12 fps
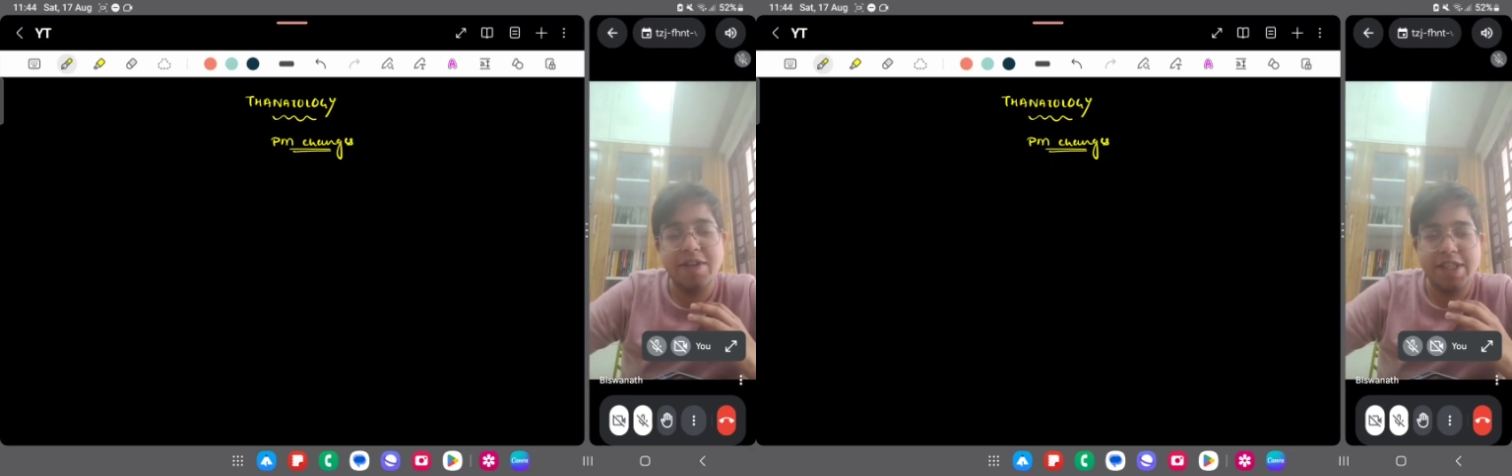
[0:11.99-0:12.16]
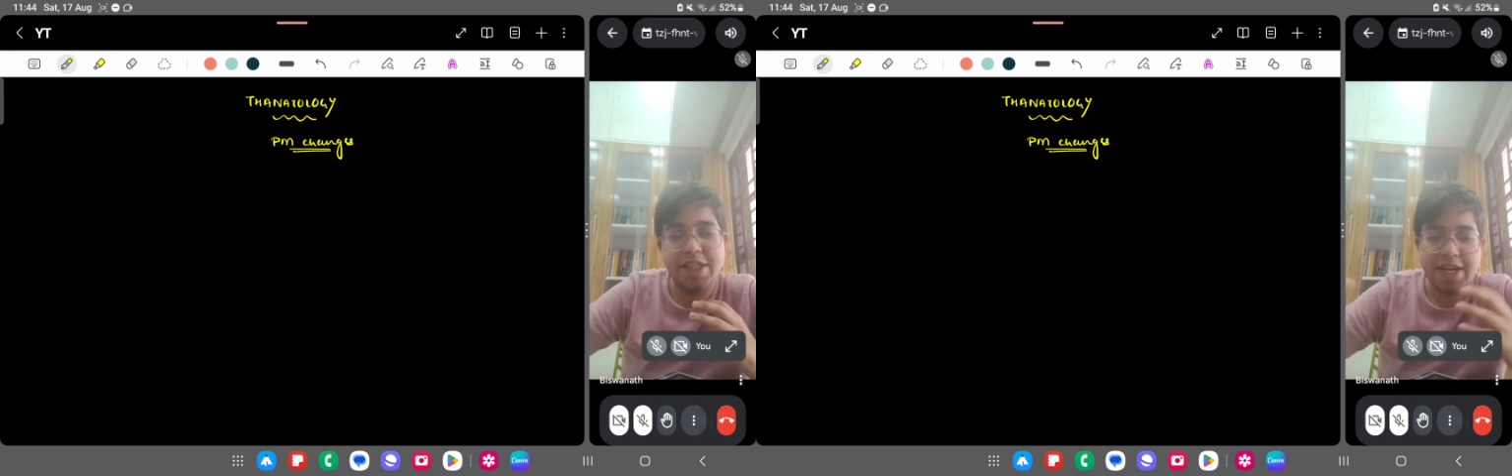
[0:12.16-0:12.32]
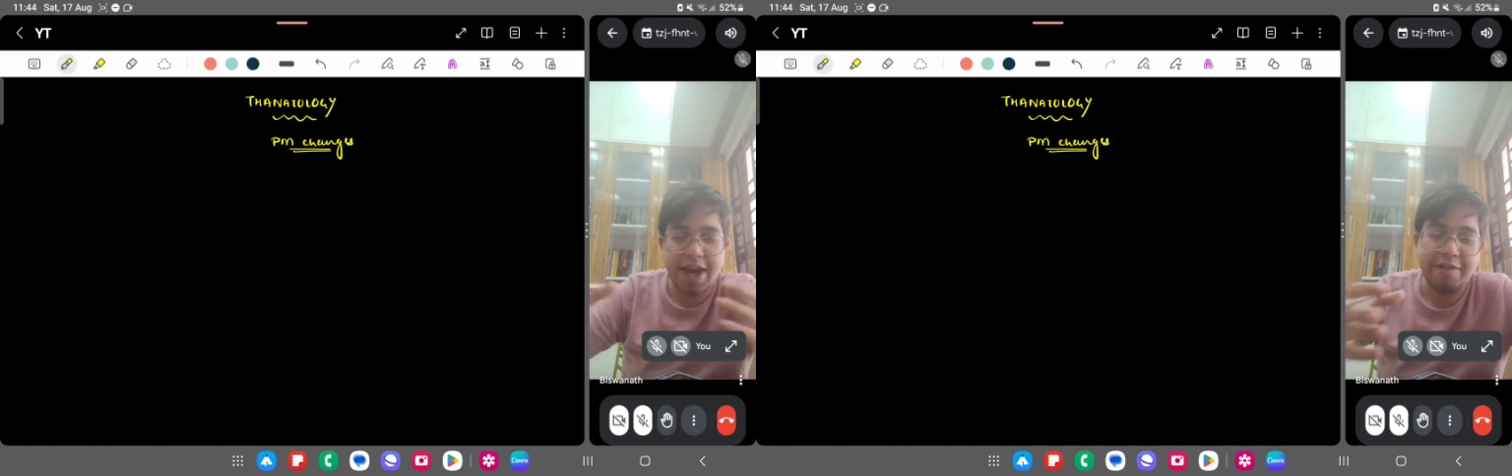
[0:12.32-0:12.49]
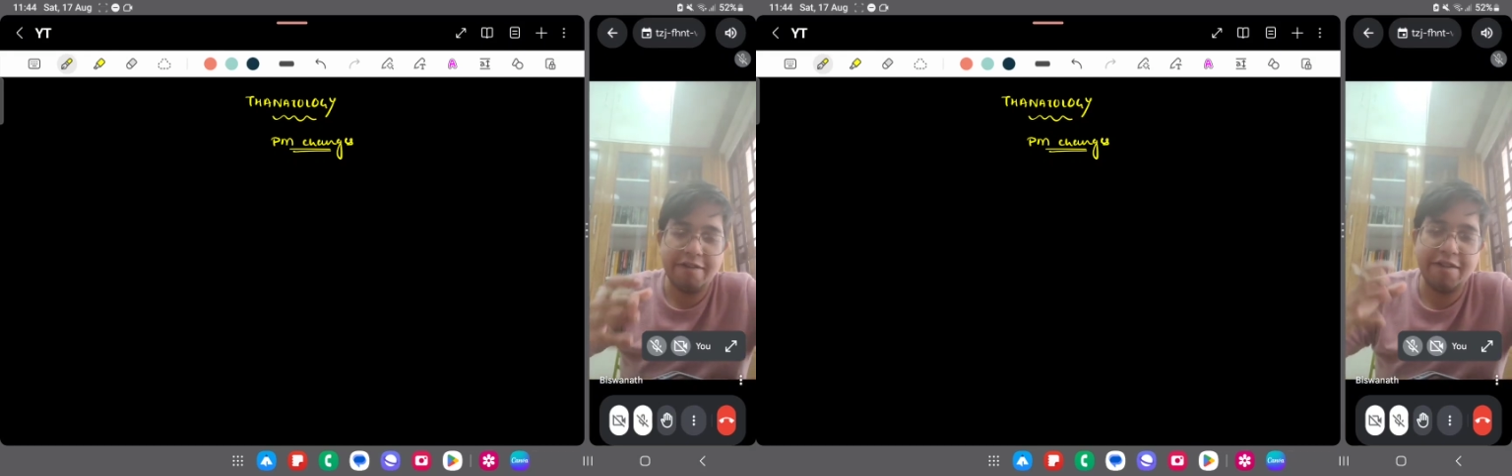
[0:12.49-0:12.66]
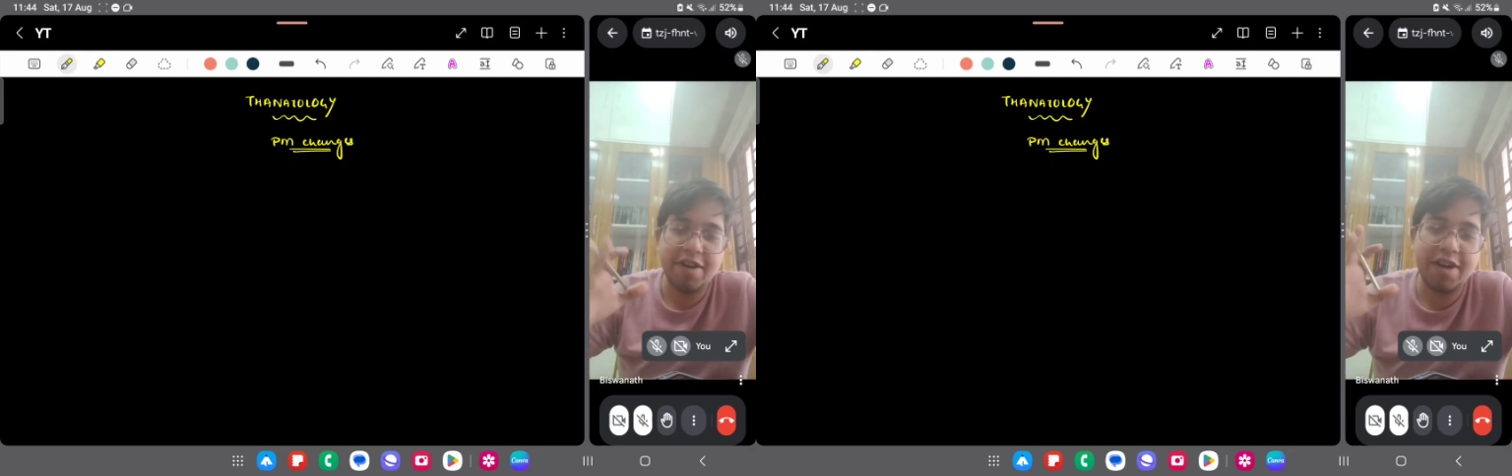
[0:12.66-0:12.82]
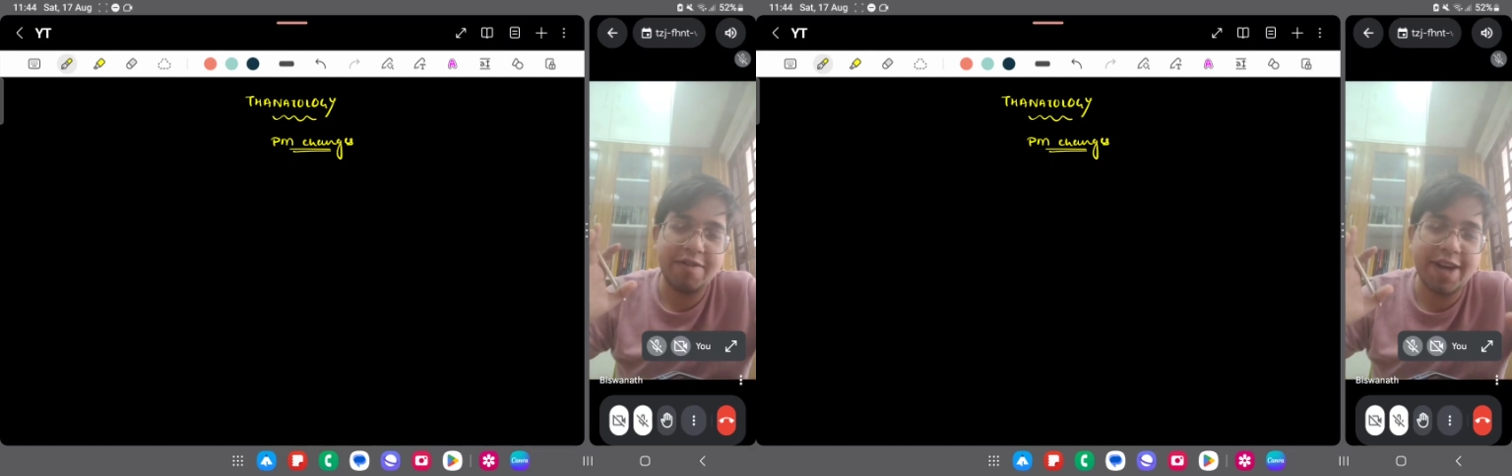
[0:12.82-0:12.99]
which have
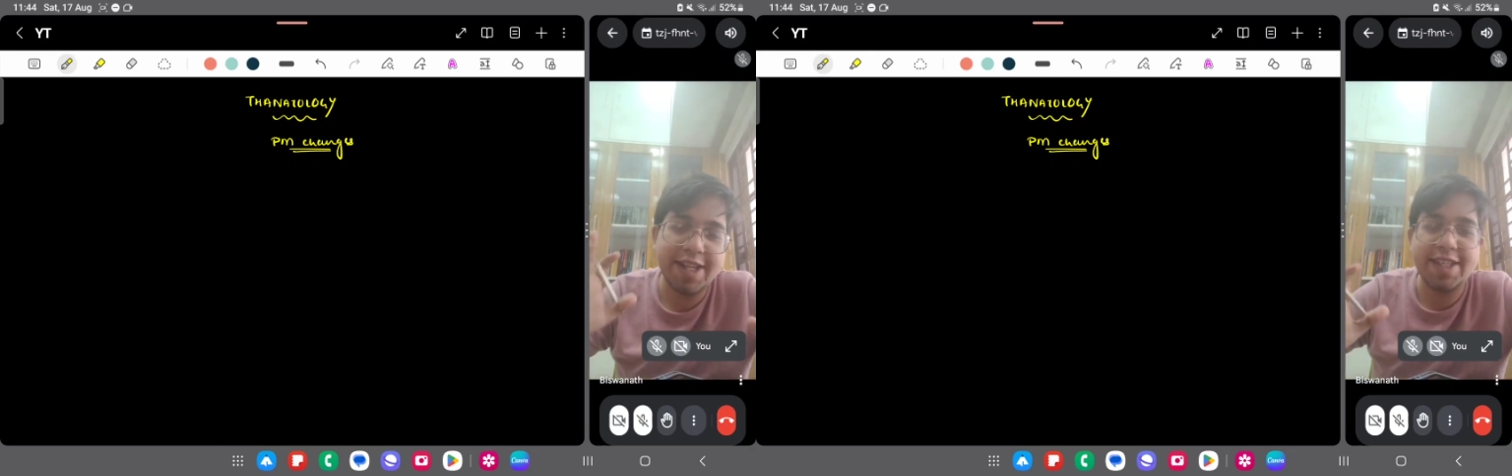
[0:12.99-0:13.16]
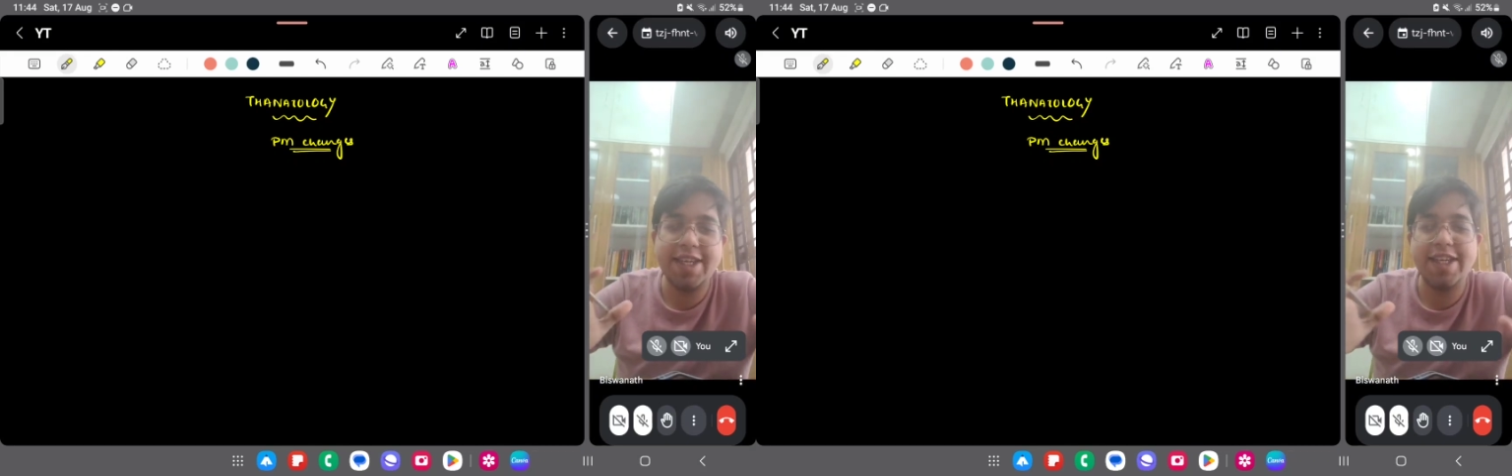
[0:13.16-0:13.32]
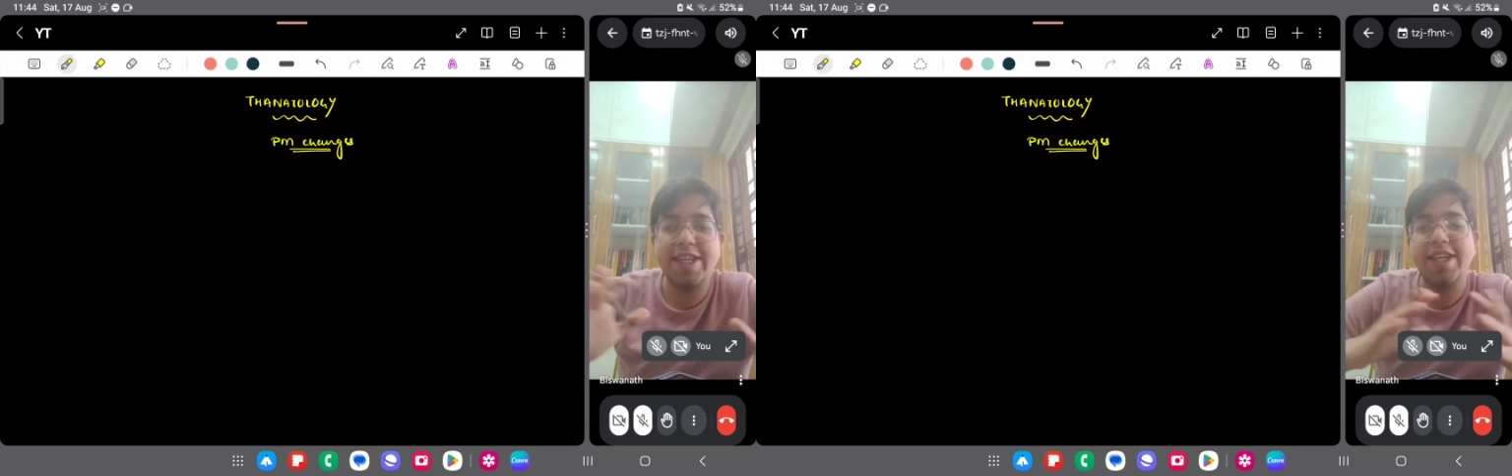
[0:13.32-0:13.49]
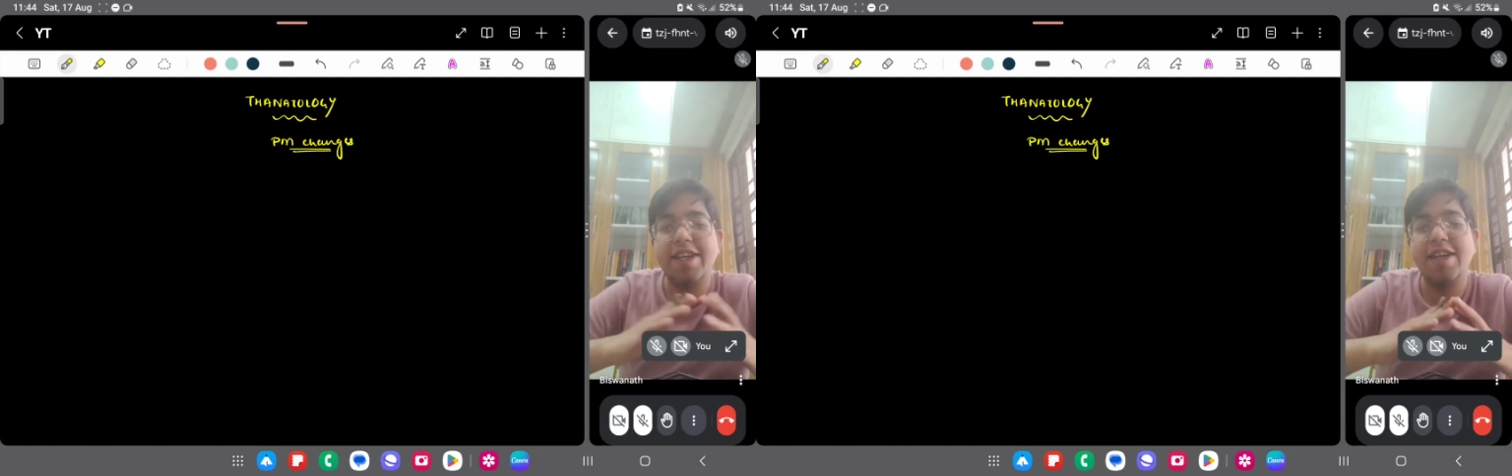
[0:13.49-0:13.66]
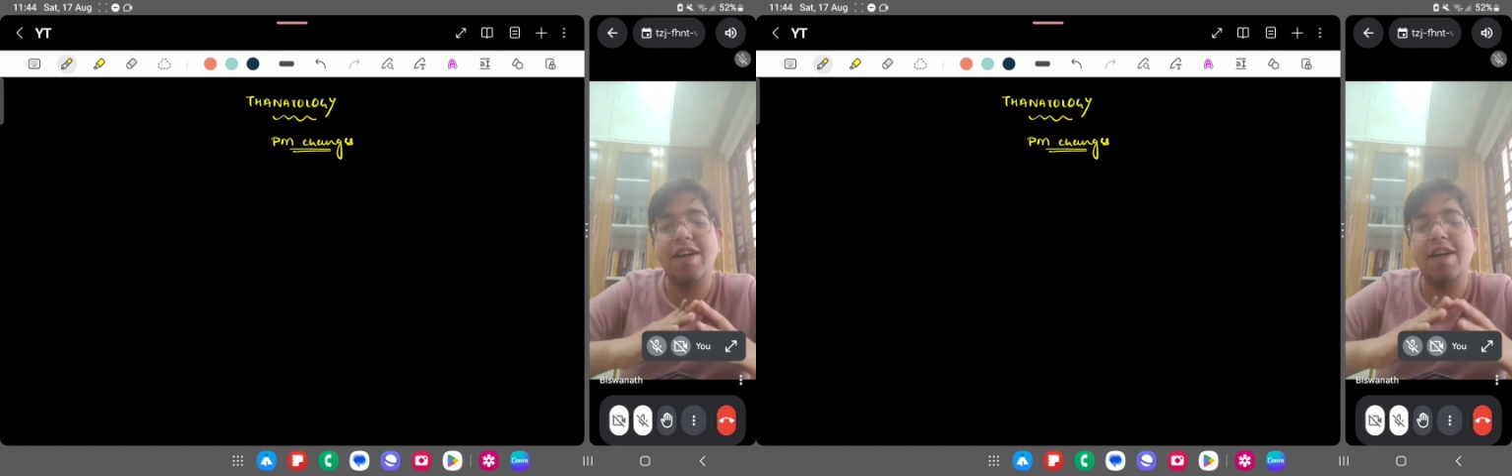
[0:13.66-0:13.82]
fascinated